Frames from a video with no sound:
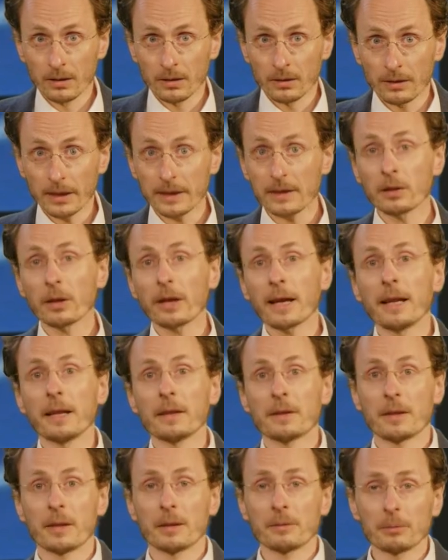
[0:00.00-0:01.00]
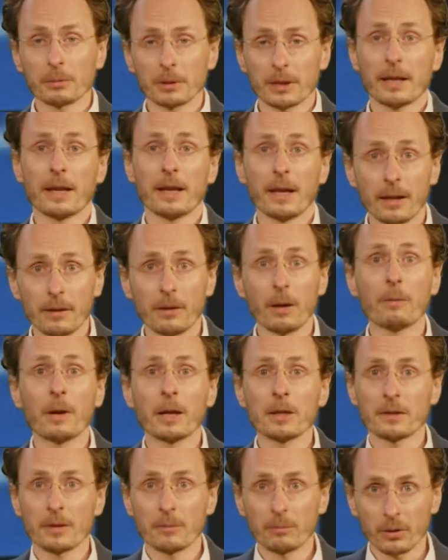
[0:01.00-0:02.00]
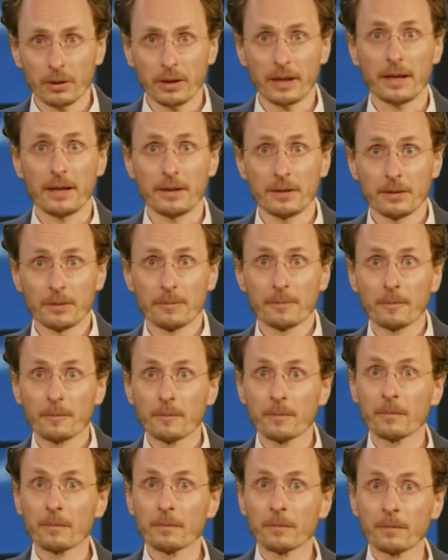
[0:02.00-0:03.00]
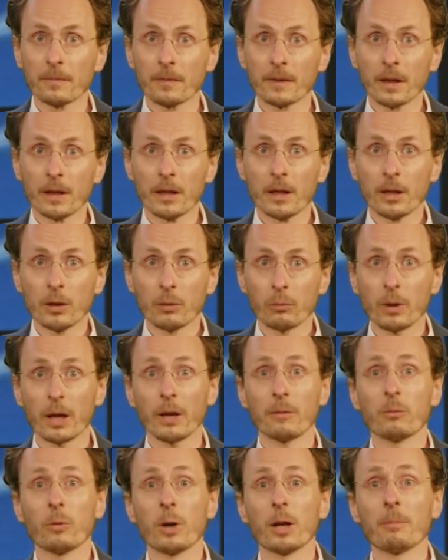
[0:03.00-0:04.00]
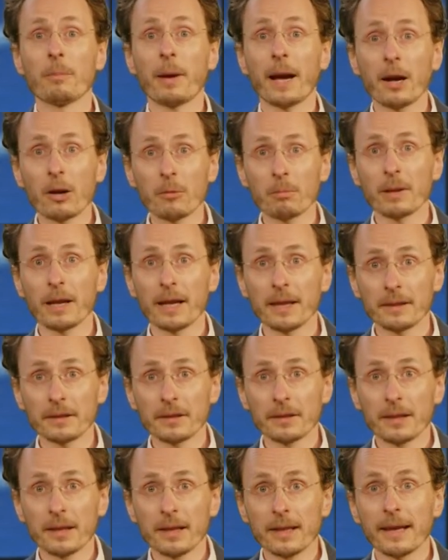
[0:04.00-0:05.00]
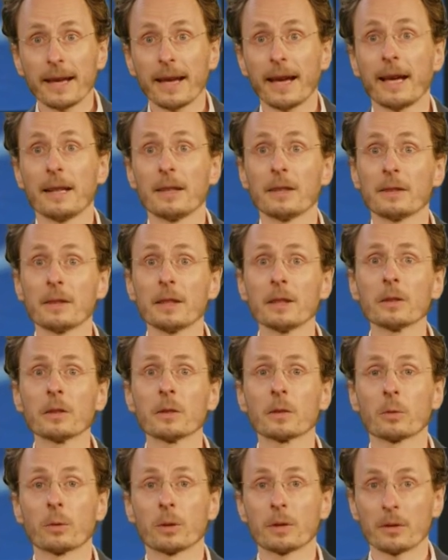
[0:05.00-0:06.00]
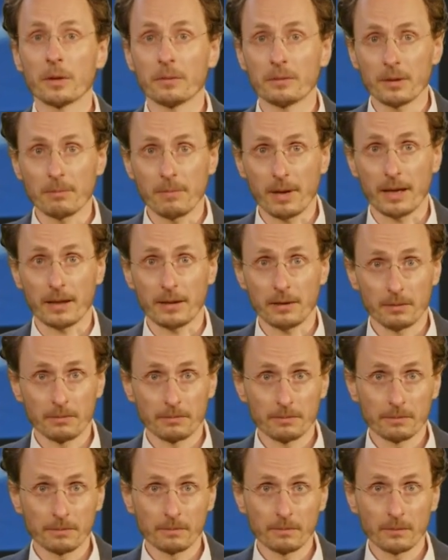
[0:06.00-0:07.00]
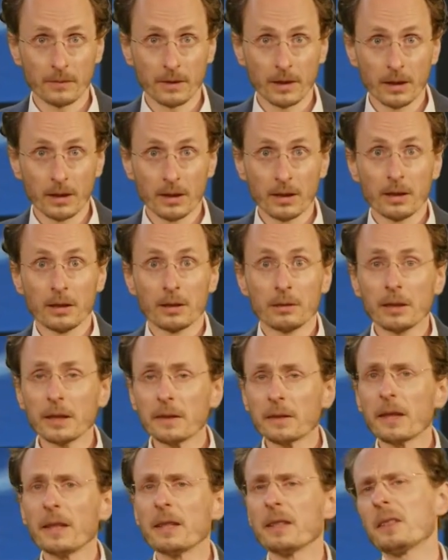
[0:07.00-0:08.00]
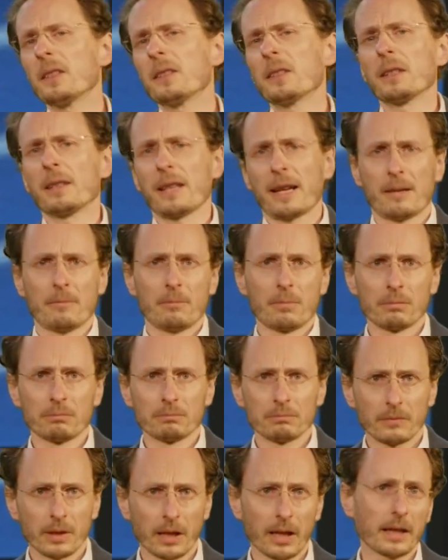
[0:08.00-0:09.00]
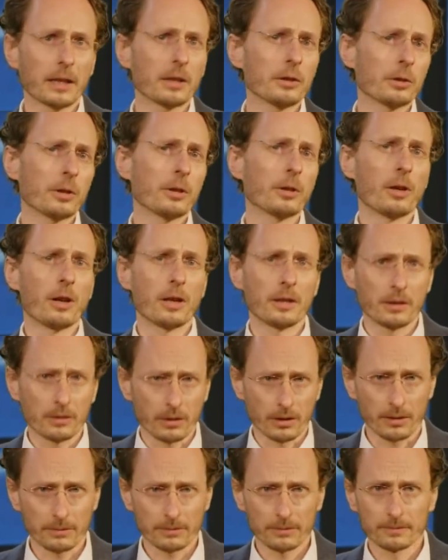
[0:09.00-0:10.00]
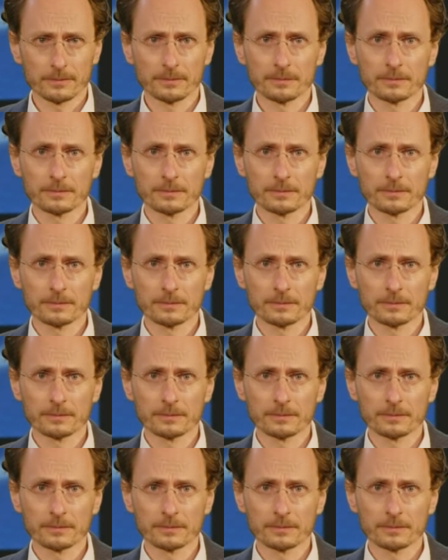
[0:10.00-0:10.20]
Let's look at a very simple case. We have one power plant and a single source of demand. Let's say this is a lamp that I can turn on and off.